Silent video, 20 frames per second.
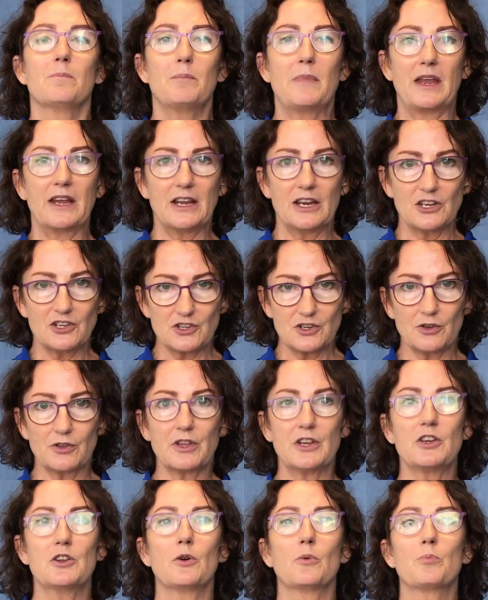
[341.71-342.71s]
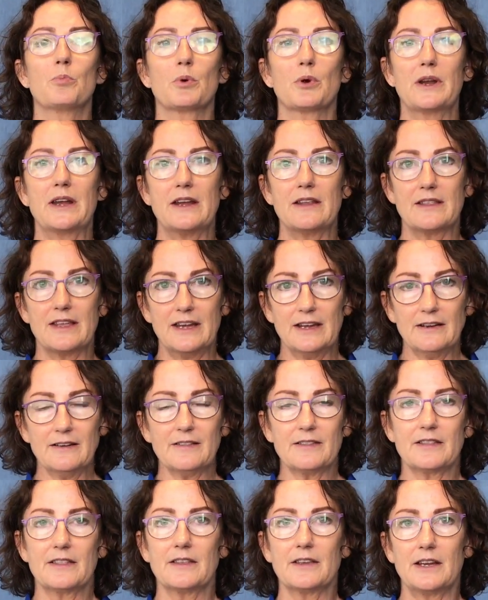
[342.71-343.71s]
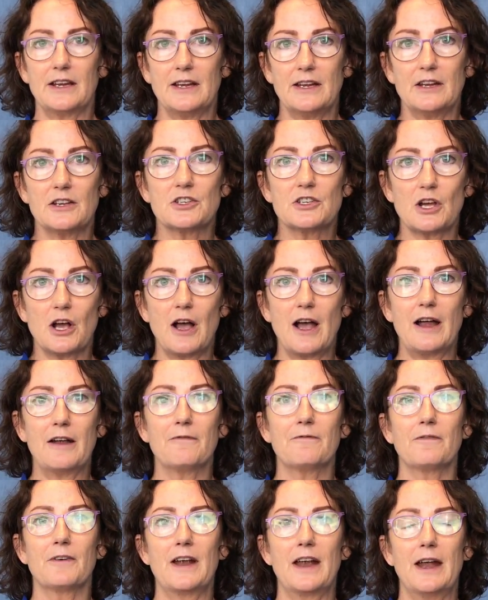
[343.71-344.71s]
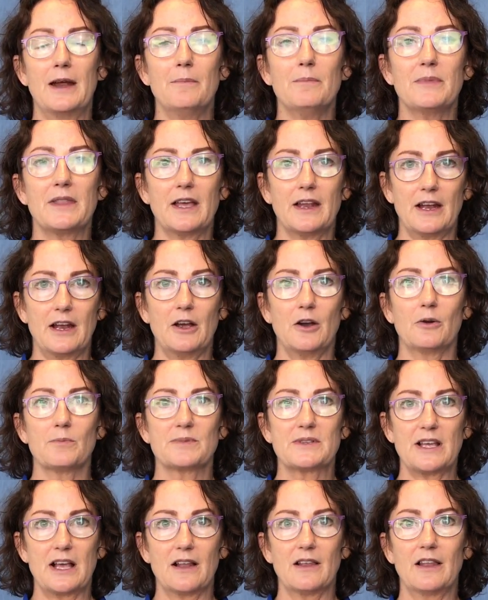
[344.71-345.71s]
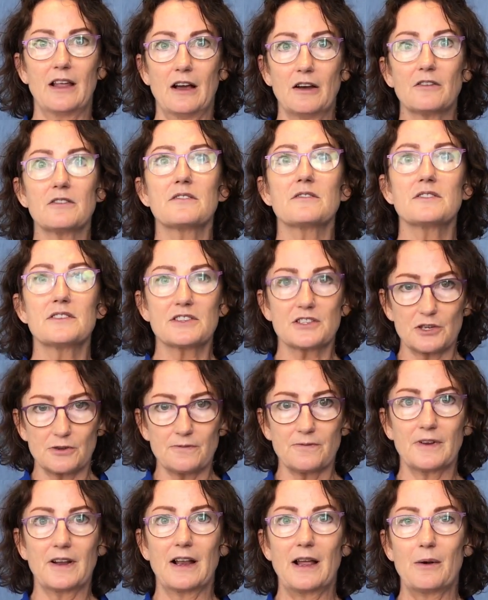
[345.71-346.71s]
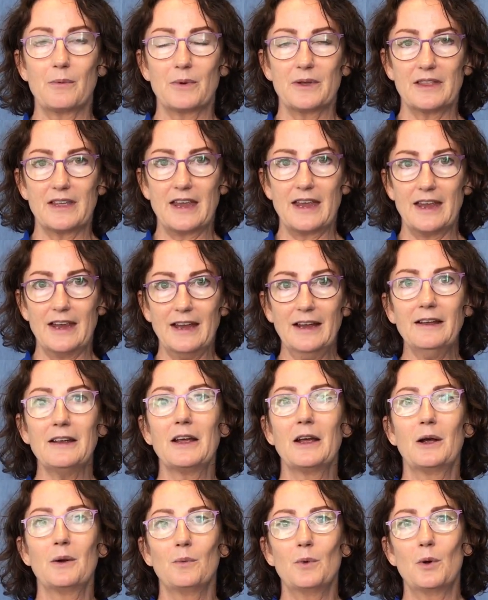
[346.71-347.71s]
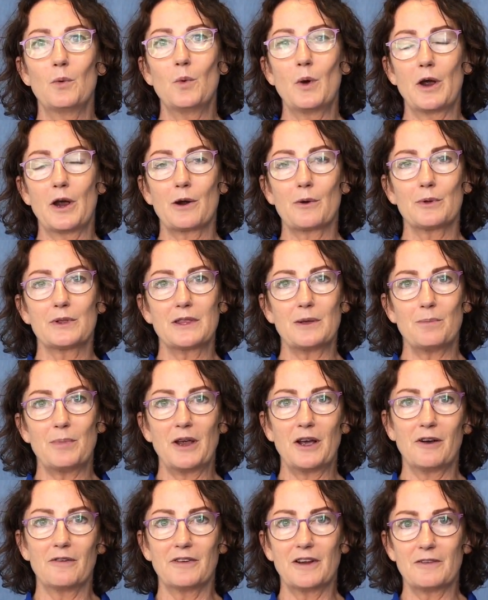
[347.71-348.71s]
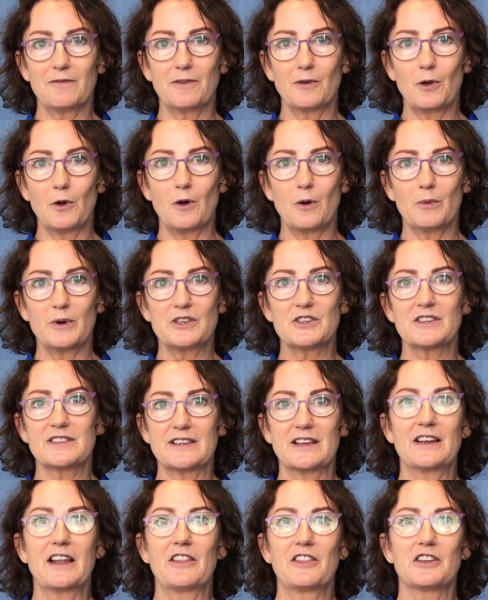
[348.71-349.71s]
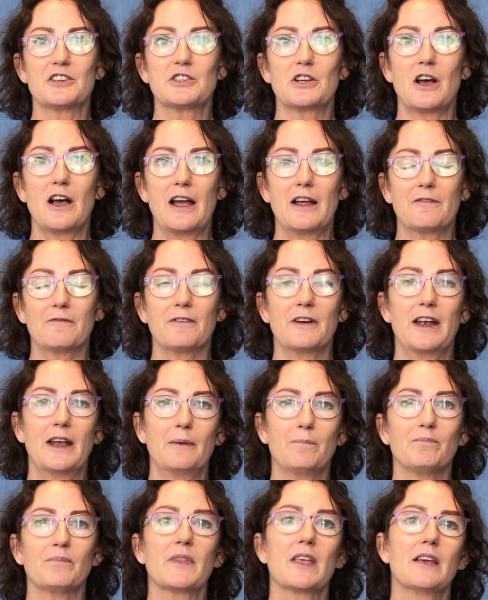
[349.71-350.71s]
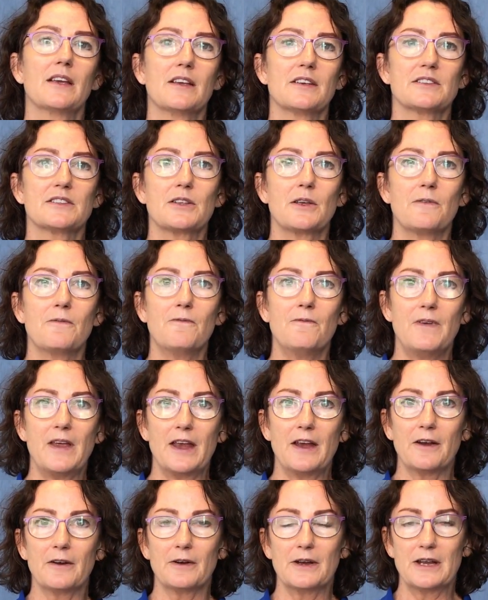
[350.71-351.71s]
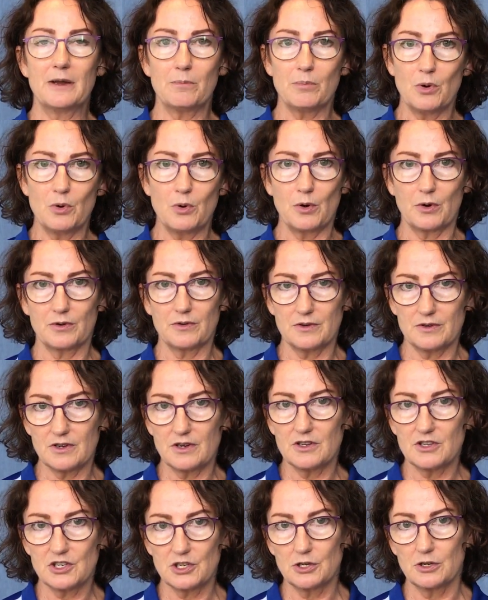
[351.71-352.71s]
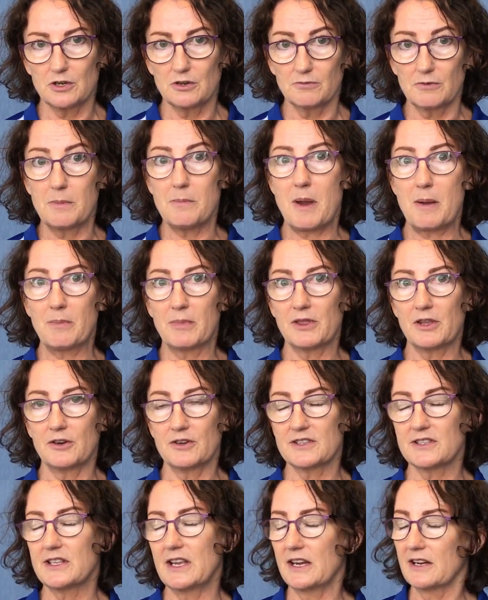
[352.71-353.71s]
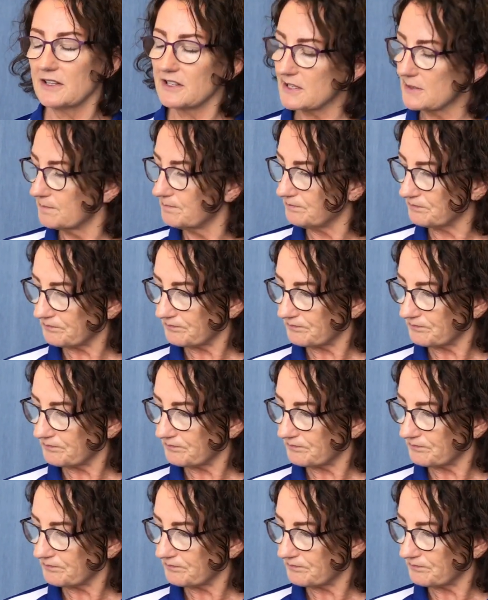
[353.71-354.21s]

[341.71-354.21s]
Making sure that you're breathing, the diaphragm that helps our lungs to fill up with air will work with the pelvic floor, which is another diaphragm. So very important to remember those things.